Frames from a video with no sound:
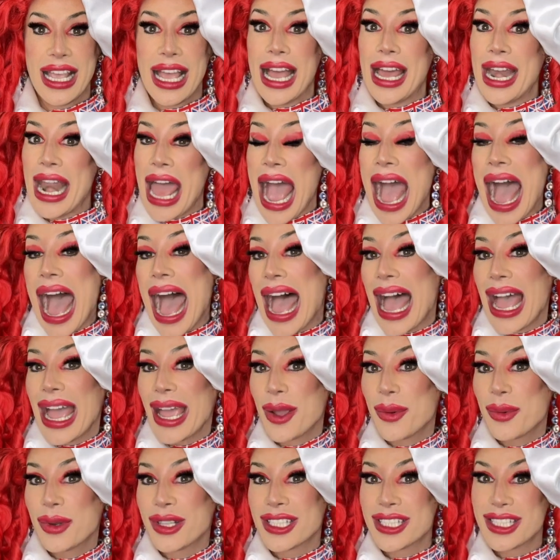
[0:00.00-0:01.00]
And
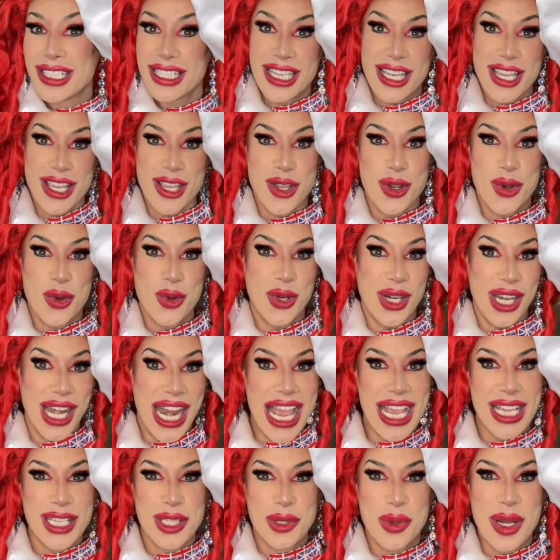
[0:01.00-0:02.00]
I will see you
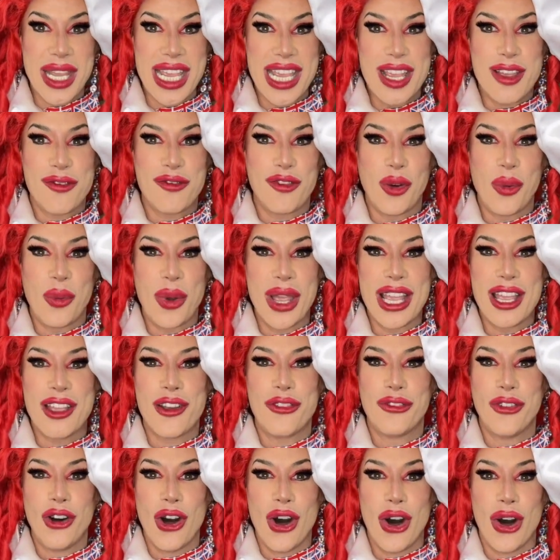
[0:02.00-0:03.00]
next week for week
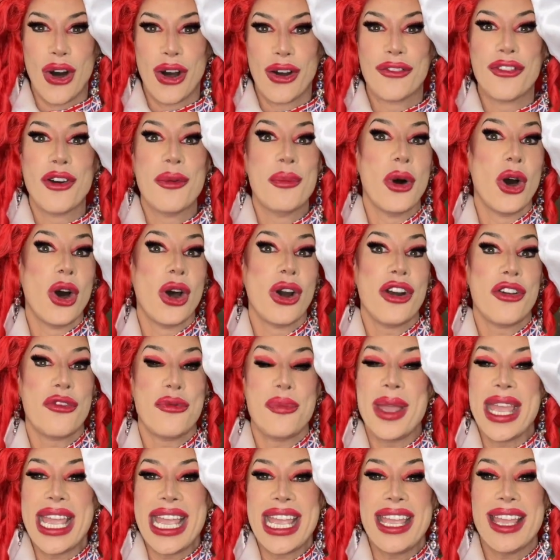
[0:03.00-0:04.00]
4 for more of
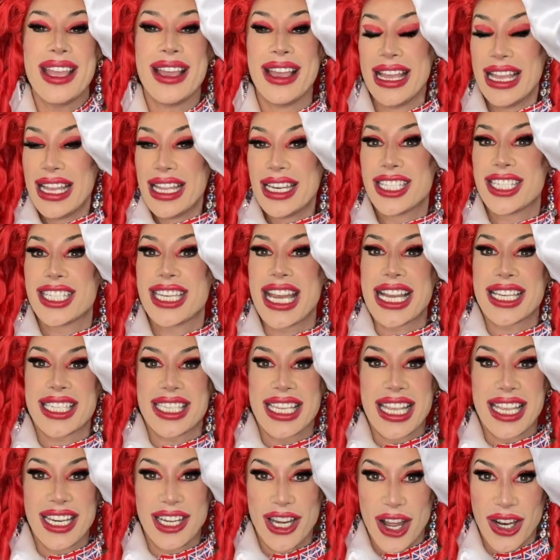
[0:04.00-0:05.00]
me
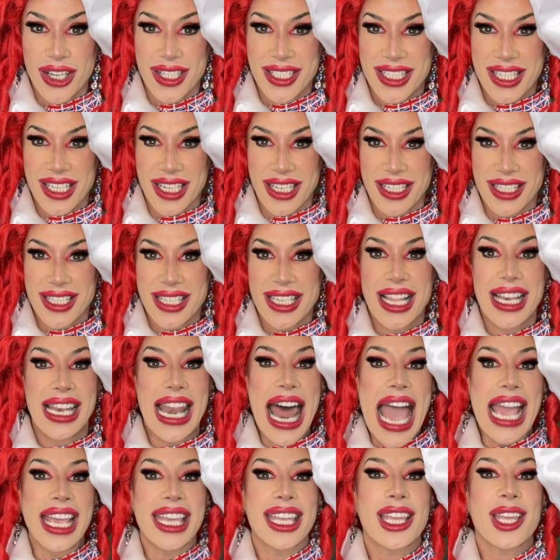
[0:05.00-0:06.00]
chatting nonsense.
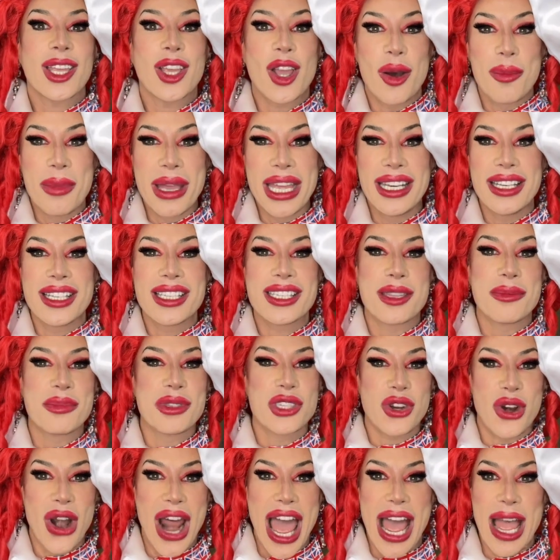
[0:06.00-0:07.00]
Like, comment,
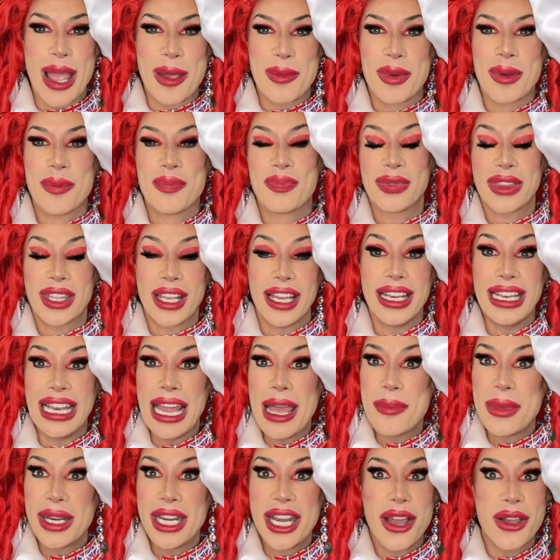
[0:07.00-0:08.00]
subscribe, and
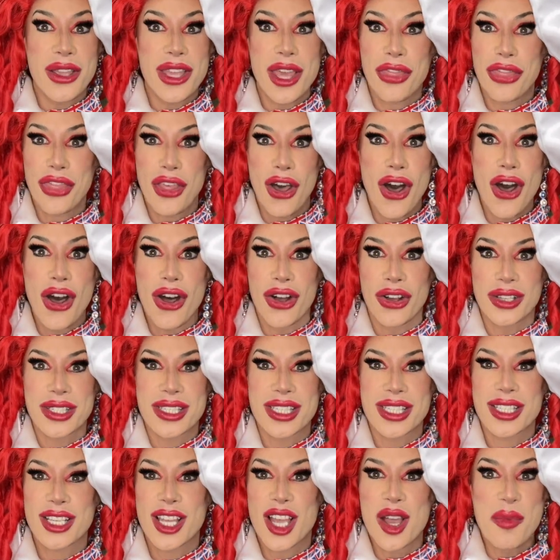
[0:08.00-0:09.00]
let me know your
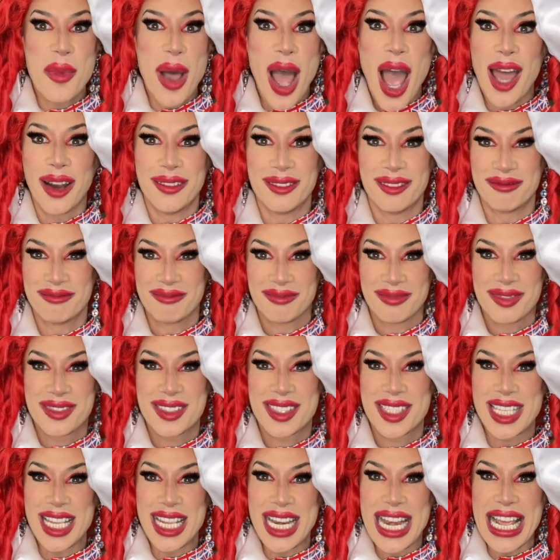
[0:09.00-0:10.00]
thoughts. Come on.
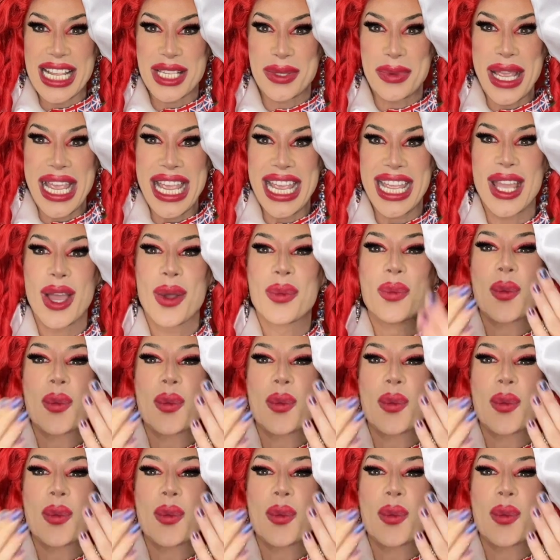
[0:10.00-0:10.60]
See you next week.